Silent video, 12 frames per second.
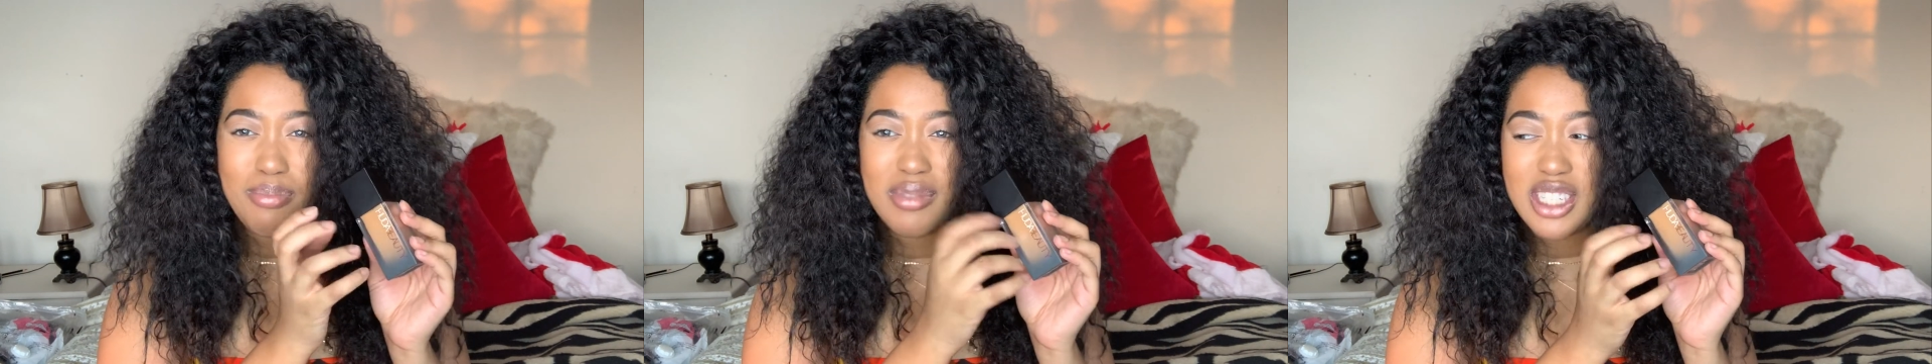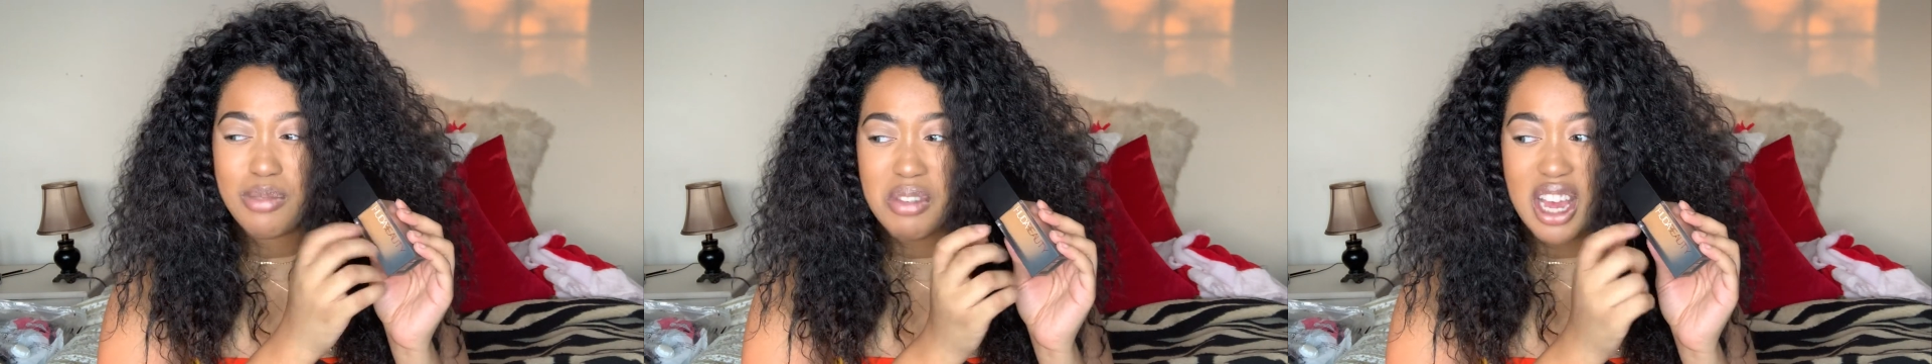
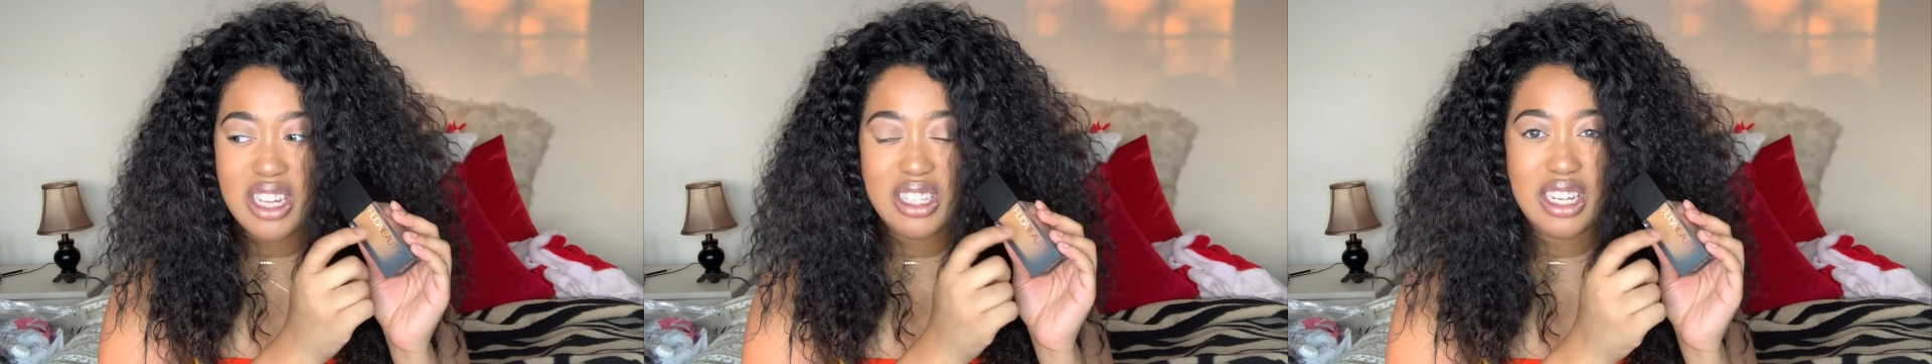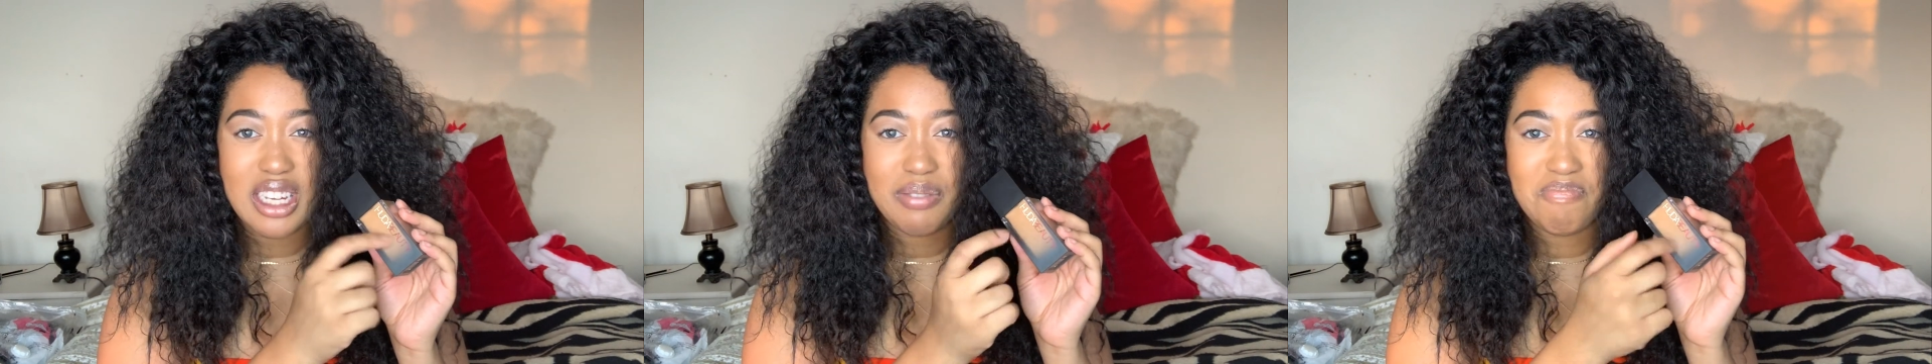she's
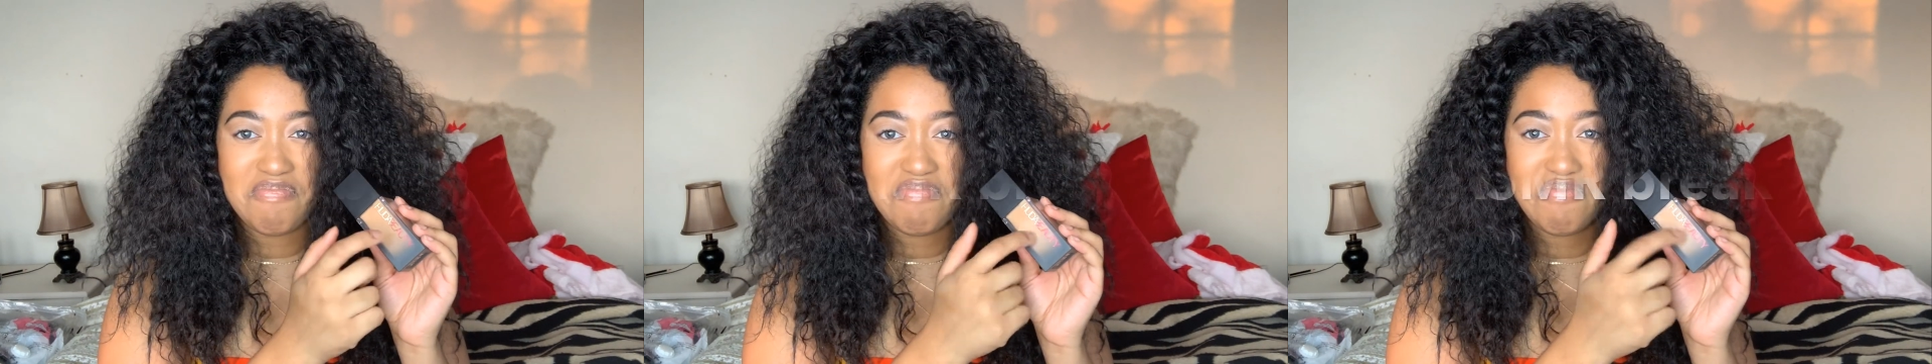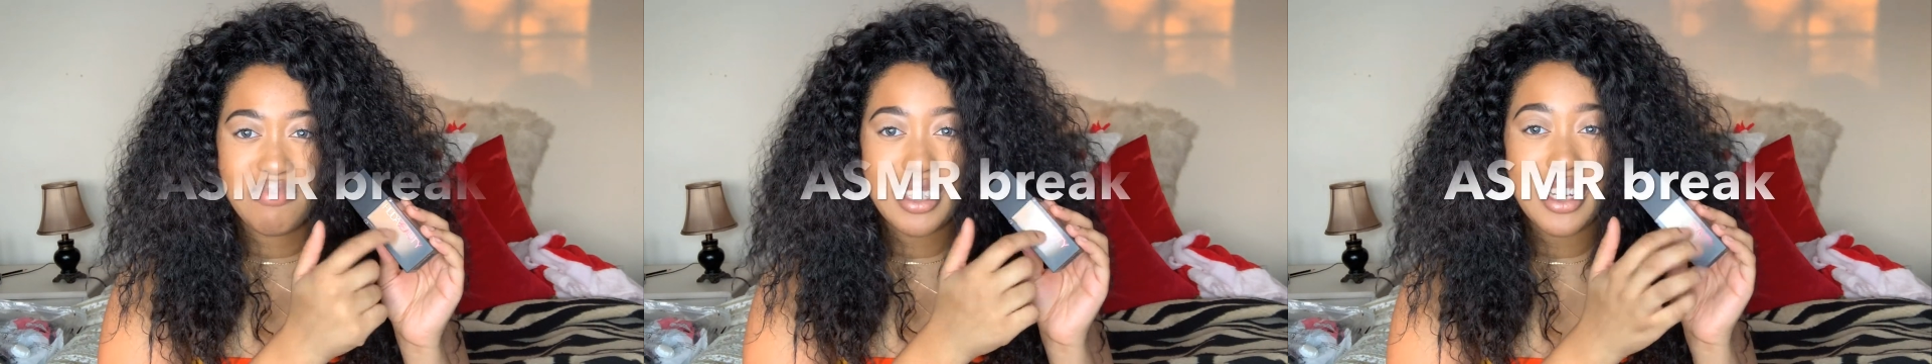plastic.
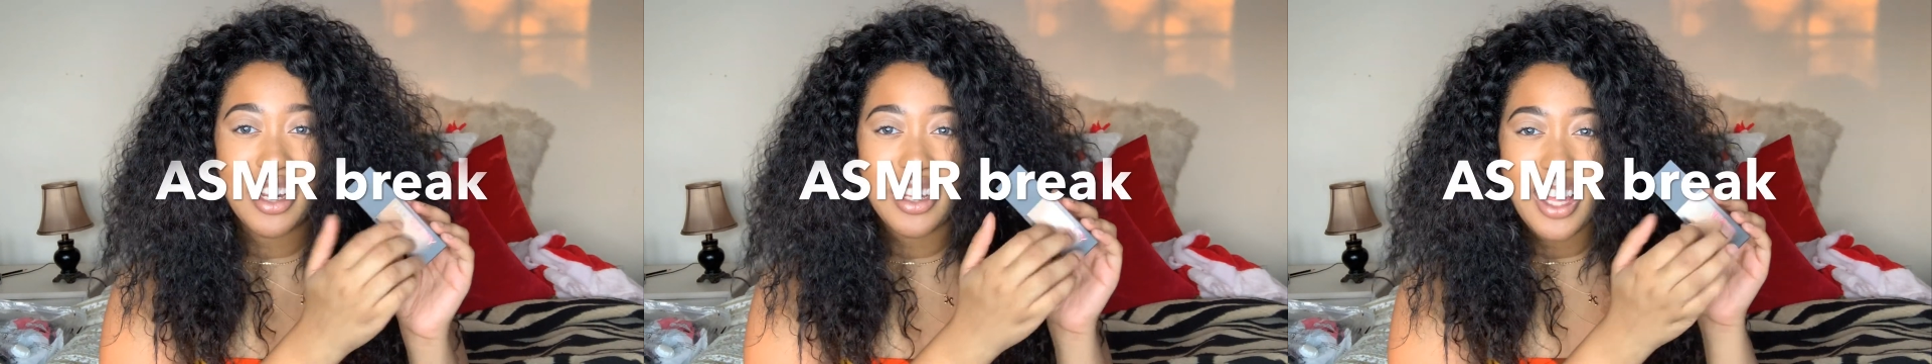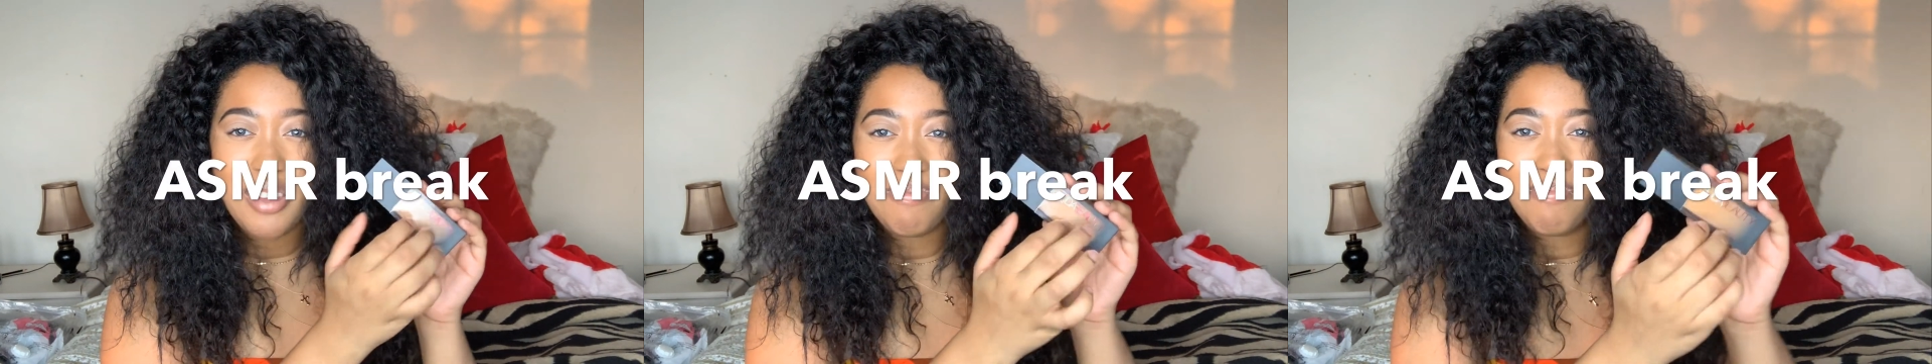Do you hear
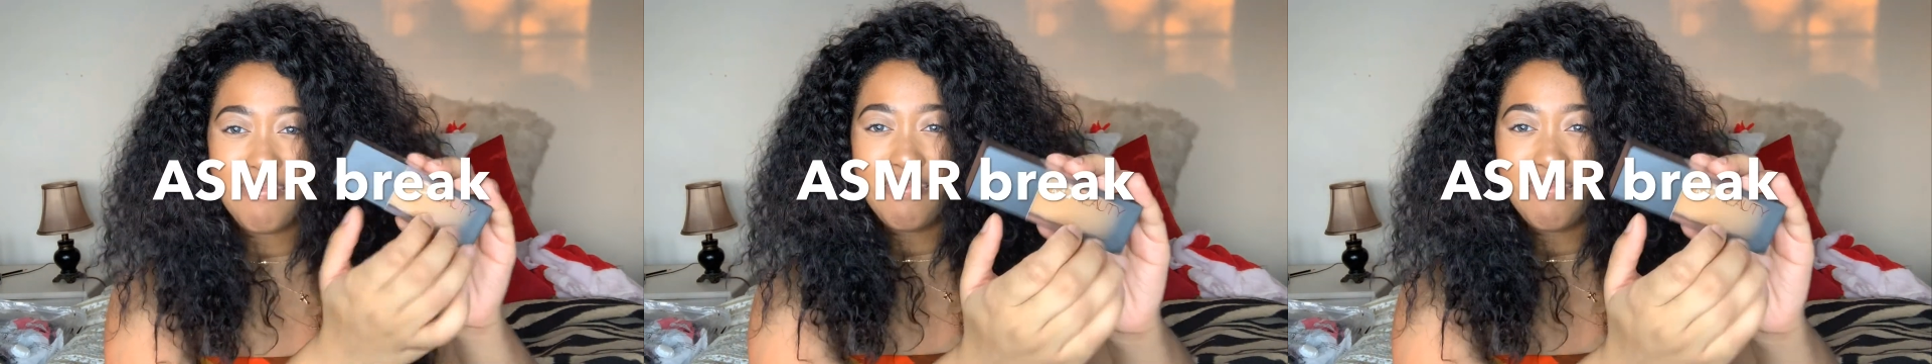that?